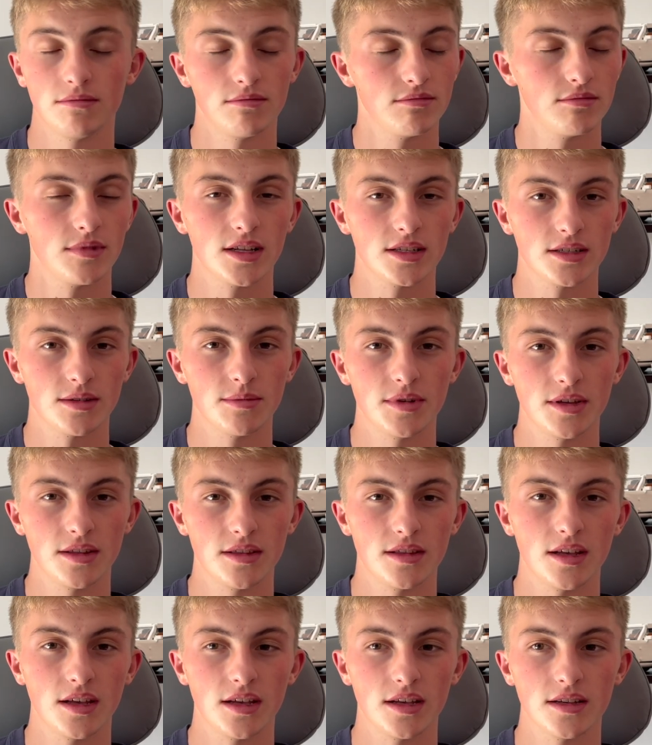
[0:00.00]
that's a big
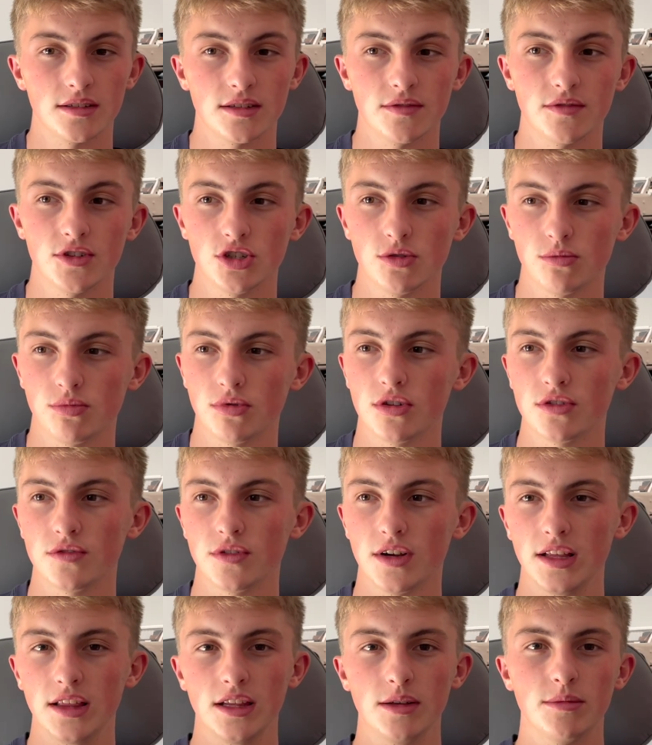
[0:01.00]
thing because the Vision Pro is
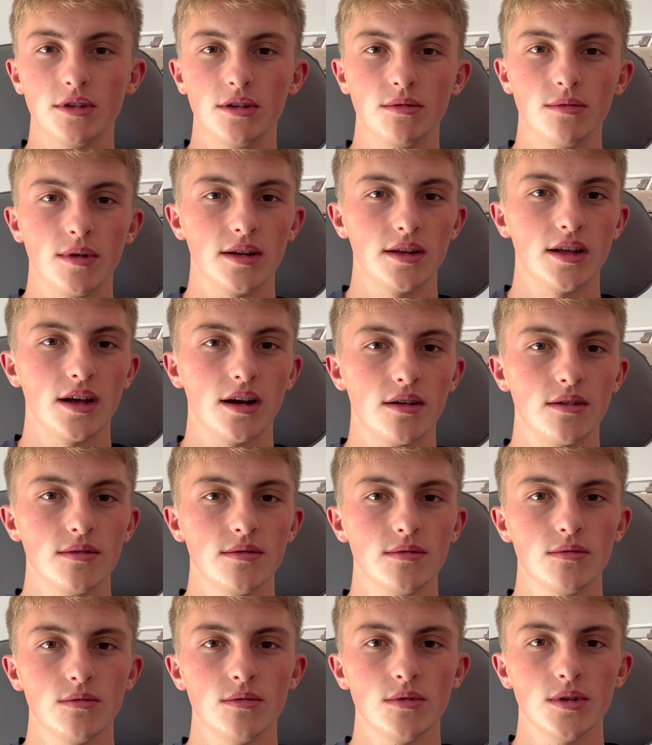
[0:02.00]
very limited right now
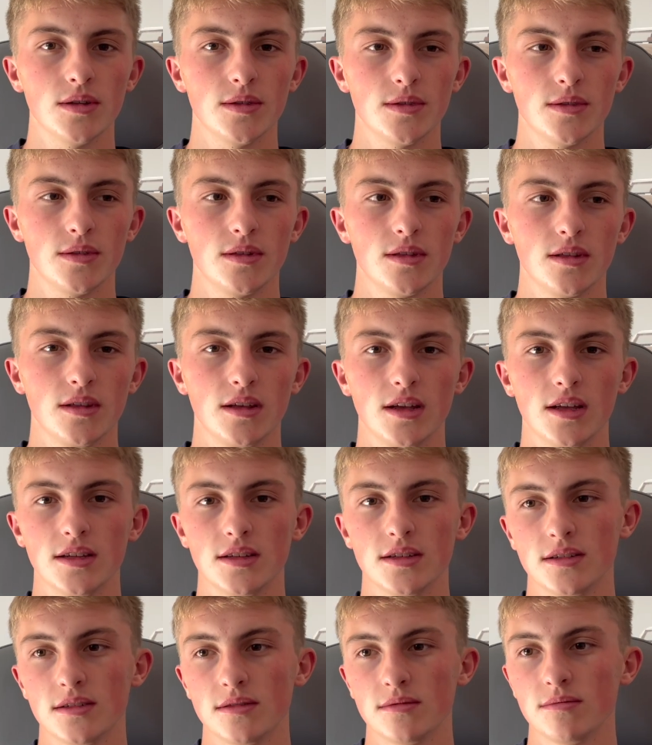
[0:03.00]
with
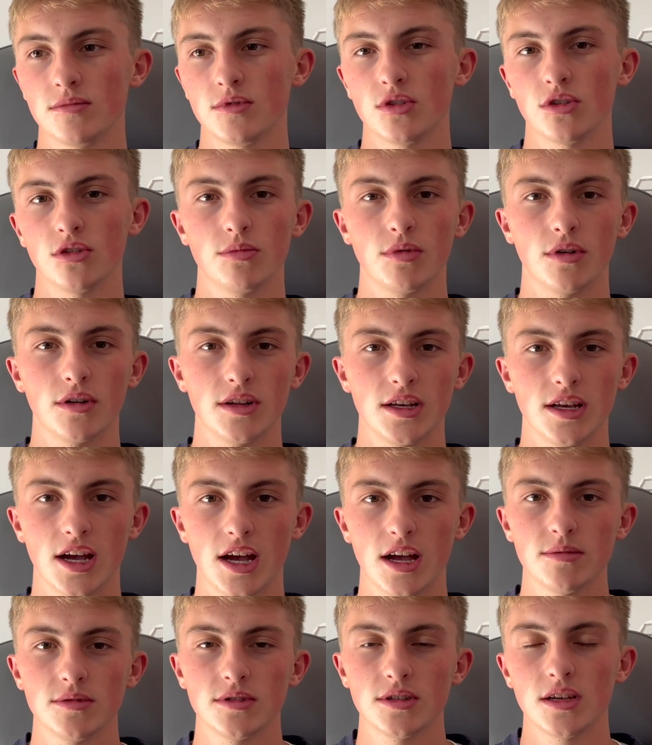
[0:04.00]
its third-party
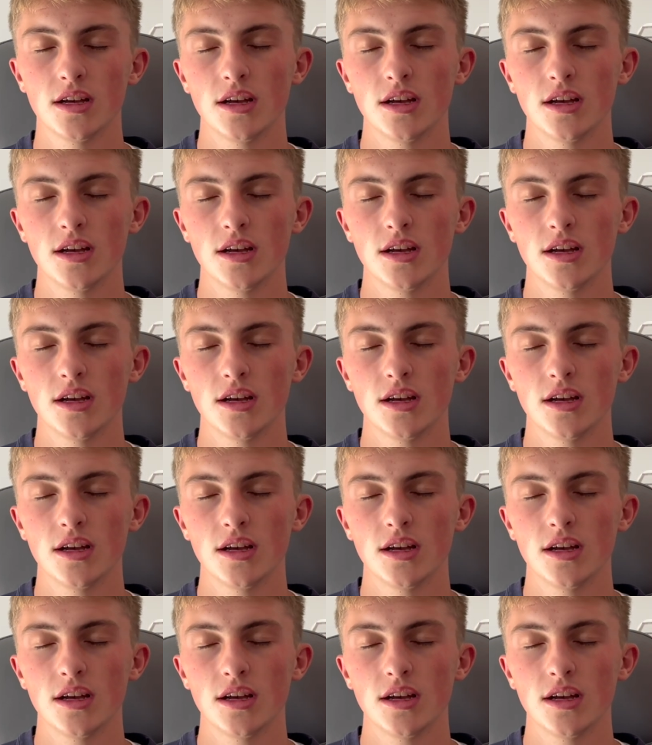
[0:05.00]
apps.